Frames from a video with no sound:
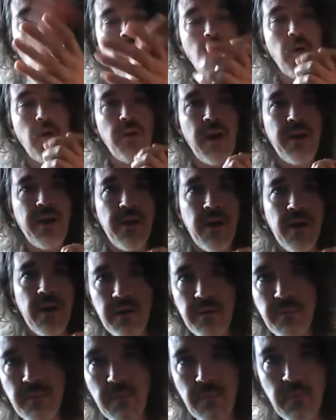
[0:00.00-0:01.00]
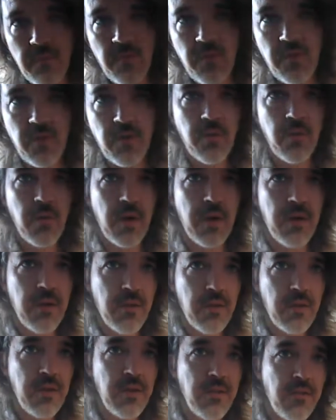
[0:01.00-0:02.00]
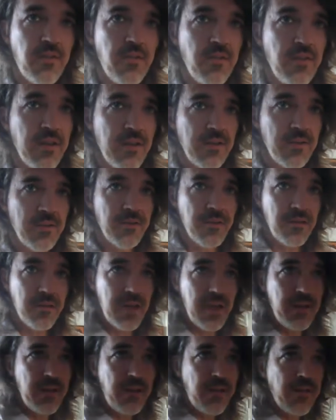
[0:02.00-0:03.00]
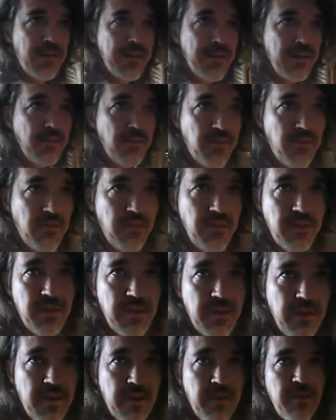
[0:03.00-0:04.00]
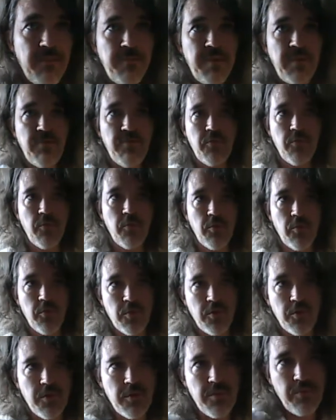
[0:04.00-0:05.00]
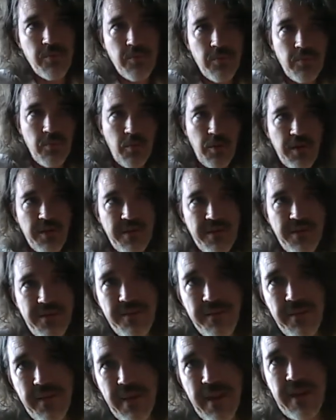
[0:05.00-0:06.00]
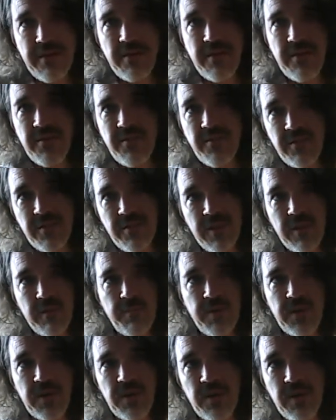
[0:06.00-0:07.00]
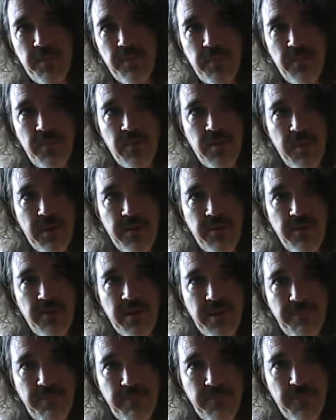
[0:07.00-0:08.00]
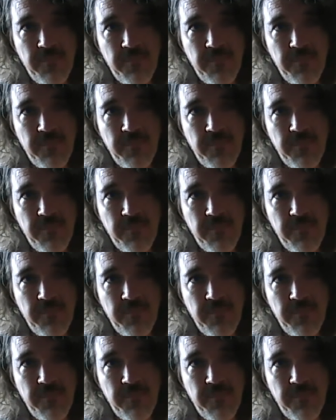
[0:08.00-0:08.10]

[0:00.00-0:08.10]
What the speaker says: Okay, so is there anything else before we end this and then pick it up some other time?